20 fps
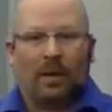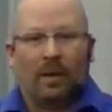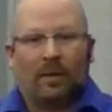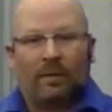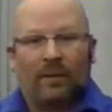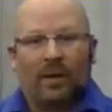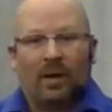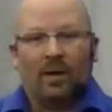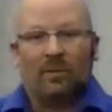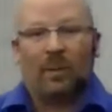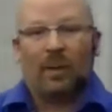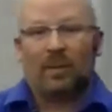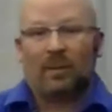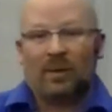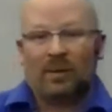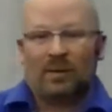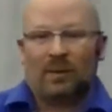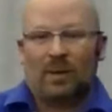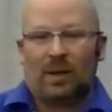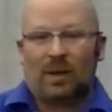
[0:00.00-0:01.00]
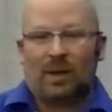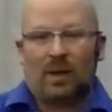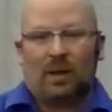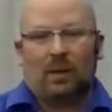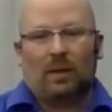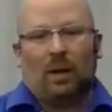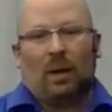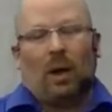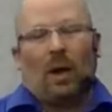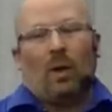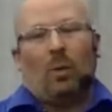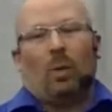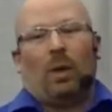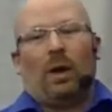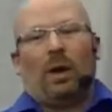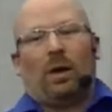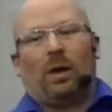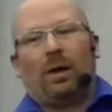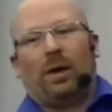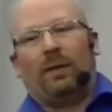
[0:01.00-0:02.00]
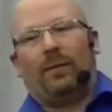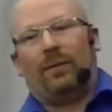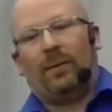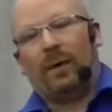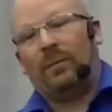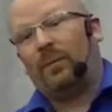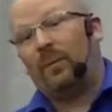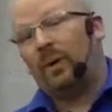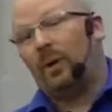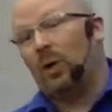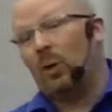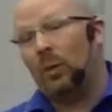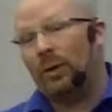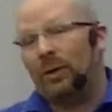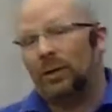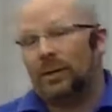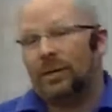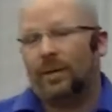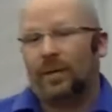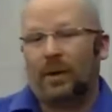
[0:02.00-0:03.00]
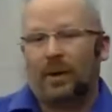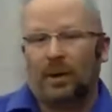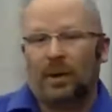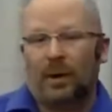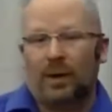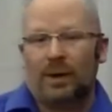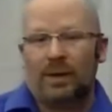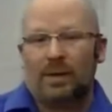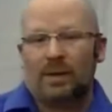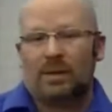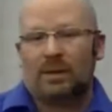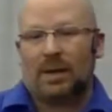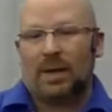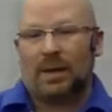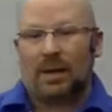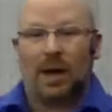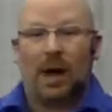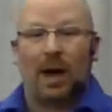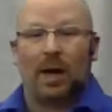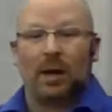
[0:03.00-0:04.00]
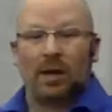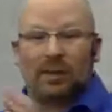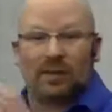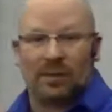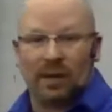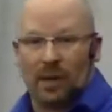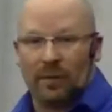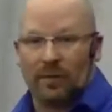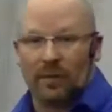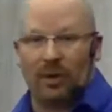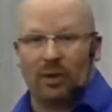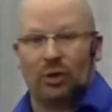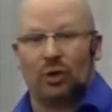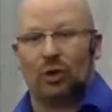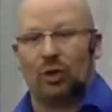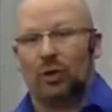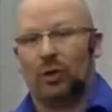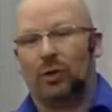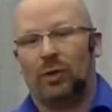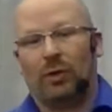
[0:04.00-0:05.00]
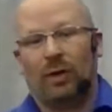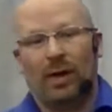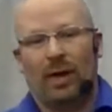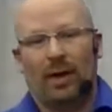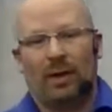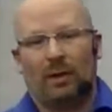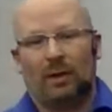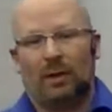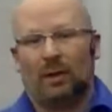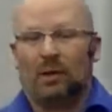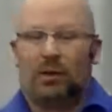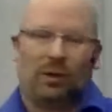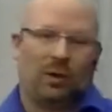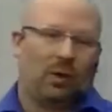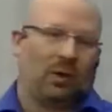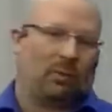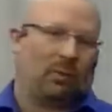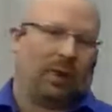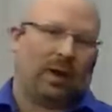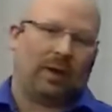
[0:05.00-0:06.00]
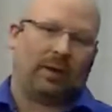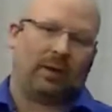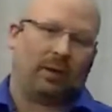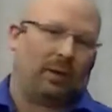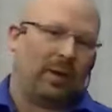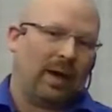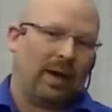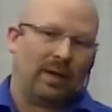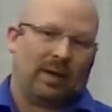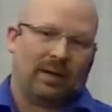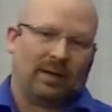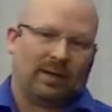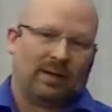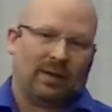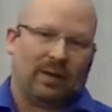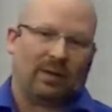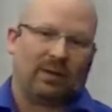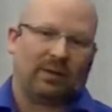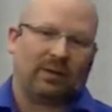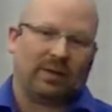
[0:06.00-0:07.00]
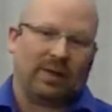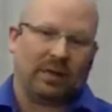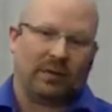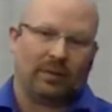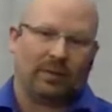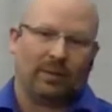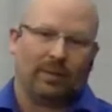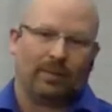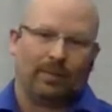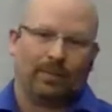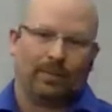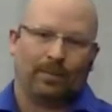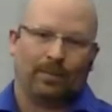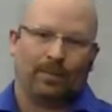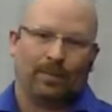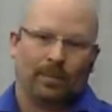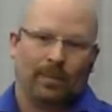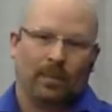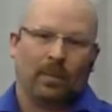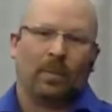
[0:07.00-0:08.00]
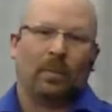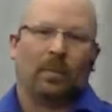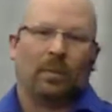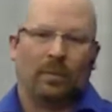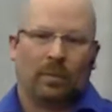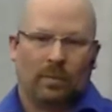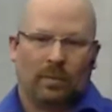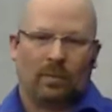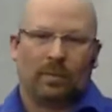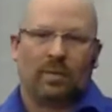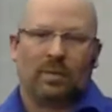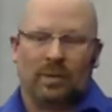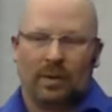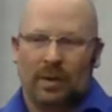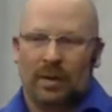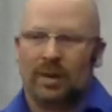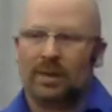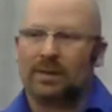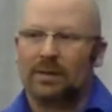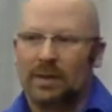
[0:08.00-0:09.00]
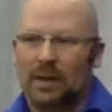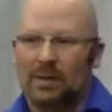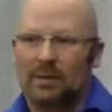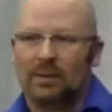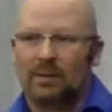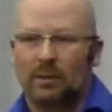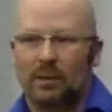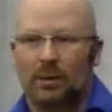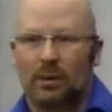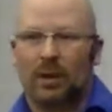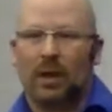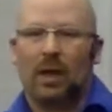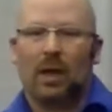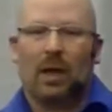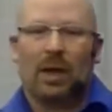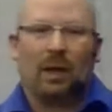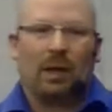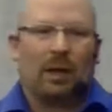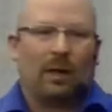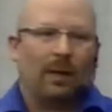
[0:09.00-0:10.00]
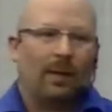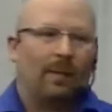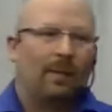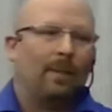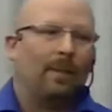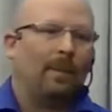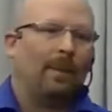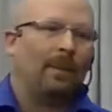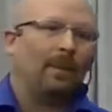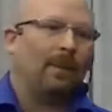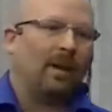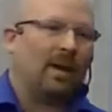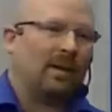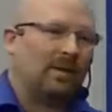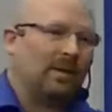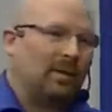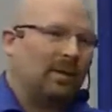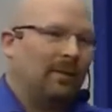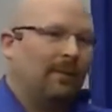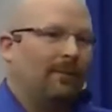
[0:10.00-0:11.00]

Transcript: Fear of public speaking? Well, if we know what the fear is and the higher self can show you that, you can break through that in a single session. So yes, absolutely. Yes?